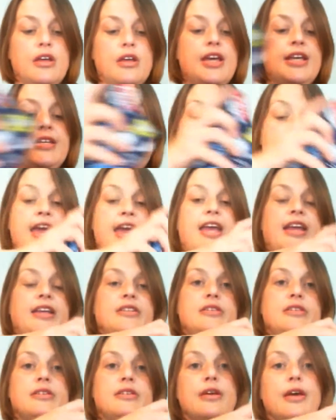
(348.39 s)
his head,
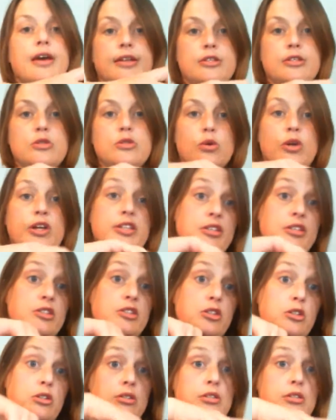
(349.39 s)
and so I
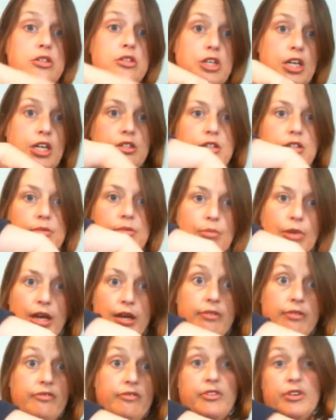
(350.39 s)
just use the changing
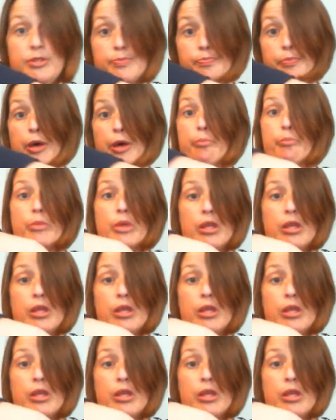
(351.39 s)
mat for his bum.